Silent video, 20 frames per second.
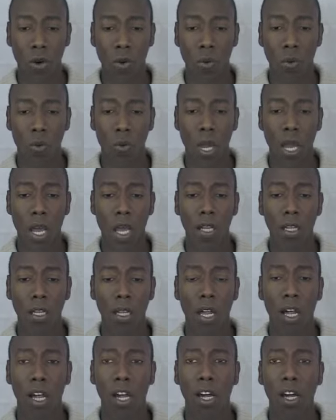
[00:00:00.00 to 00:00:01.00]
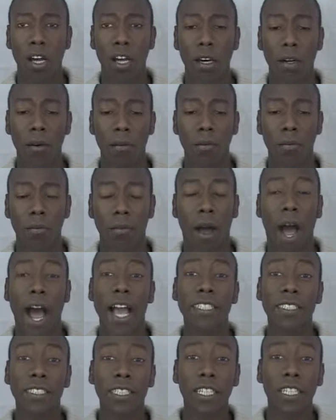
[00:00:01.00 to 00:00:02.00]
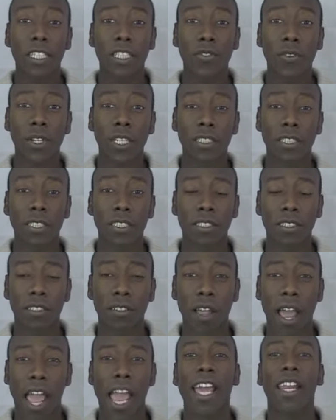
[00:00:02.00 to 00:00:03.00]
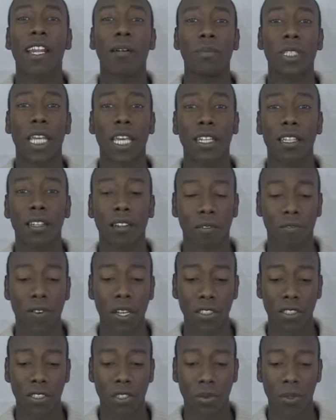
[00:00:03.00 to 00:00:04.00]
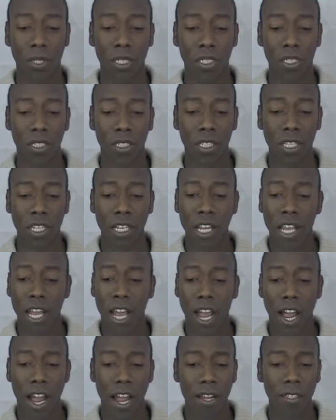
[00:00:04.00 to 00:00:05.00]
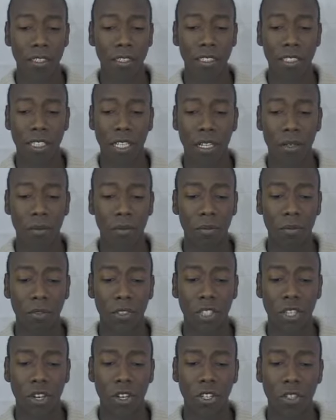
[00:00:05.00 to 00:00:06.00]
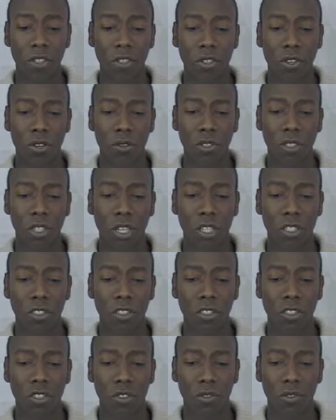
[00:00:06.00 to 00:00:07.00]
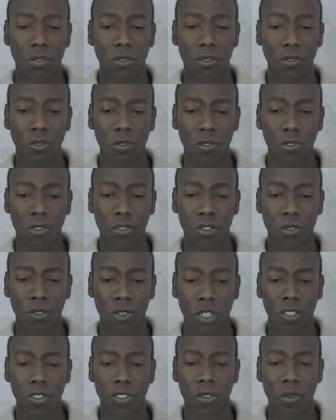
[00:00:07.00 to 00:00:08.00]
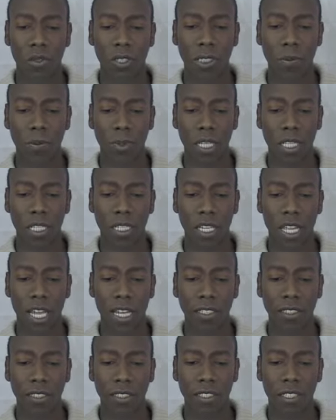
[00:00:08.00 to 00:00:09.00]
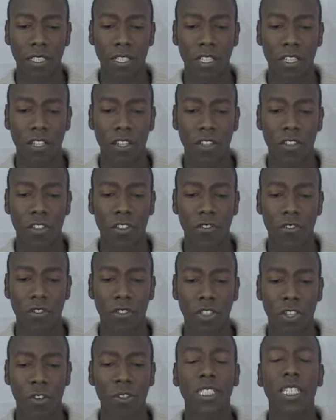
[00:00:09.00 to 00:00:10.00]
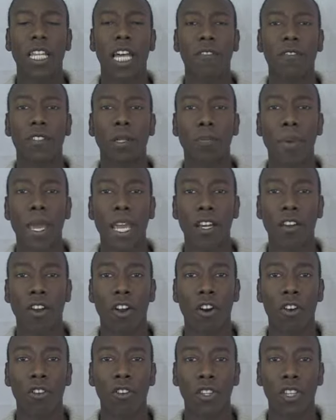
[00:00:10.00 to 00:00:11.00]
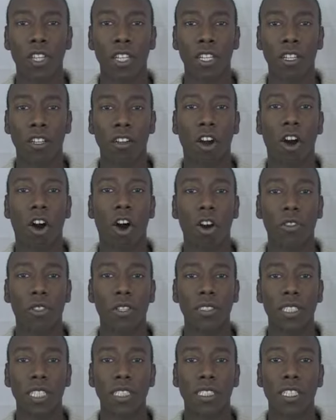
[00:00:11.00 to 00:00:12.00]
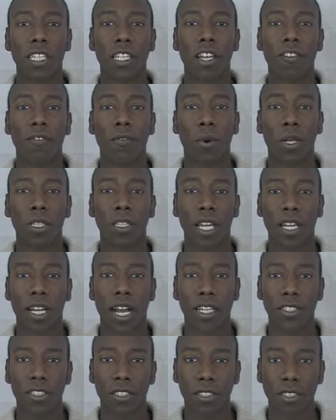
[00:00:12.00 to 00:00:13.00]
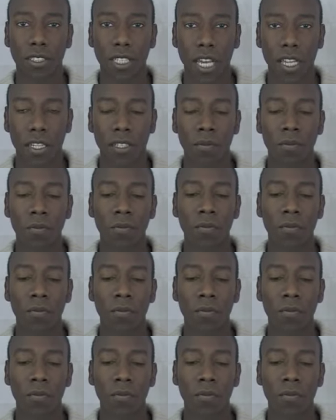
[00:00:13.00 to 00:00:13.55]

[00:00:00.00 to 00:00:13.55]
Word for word: Well, um, I see it as racist, and I'm taking offense to it. And um, the article goes on to goes on to explain that uh, there is a lot of debate on the authenticity of what that guy just said.